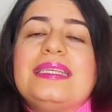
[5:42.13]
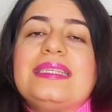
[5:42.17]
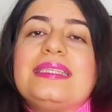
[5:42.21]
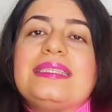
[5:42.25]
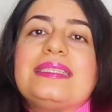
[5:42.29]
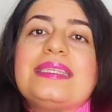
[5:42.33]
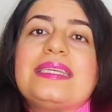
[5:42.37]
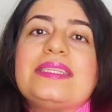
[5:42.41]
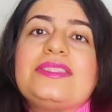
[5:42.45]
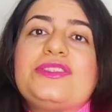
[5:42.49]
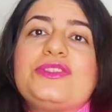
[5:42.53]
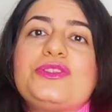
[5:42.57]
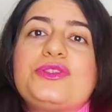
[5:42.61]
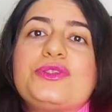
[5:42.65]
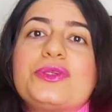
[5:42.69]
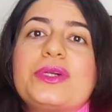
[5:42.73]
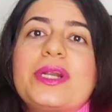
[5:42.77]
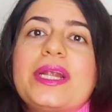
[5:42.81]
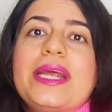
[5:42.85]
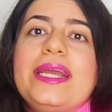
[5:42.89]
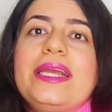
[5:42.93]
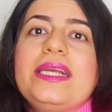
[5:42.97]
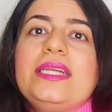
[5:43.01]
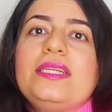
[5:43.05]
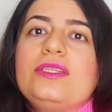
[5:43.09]
the
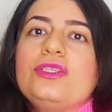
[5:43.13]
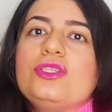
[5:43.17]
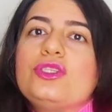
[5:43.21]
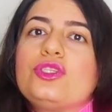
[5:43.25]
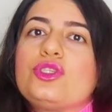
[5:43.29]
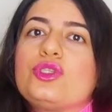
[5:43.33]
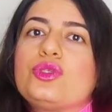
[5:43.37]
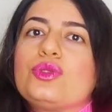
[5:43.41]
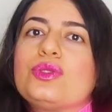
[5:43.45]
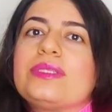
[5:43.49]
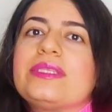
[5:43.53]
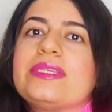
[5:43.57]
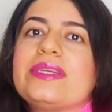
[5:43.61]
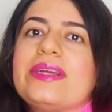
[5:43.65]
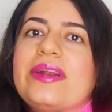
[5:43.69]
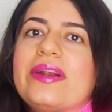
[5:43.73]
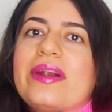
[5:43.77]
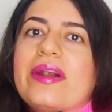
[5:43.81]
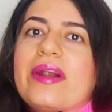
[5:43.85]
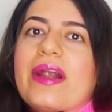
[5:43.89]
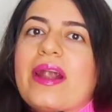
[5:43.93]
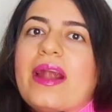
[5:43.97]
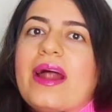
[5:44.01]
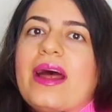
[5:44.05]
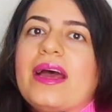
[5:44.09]
train should
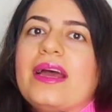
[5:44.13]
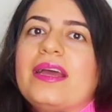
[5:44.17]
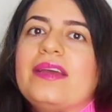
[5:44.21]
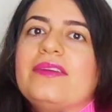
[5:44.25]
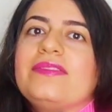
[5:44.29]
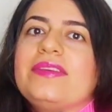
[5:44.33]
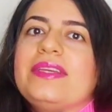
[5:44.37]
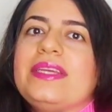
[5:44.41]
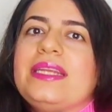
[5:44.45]
arrive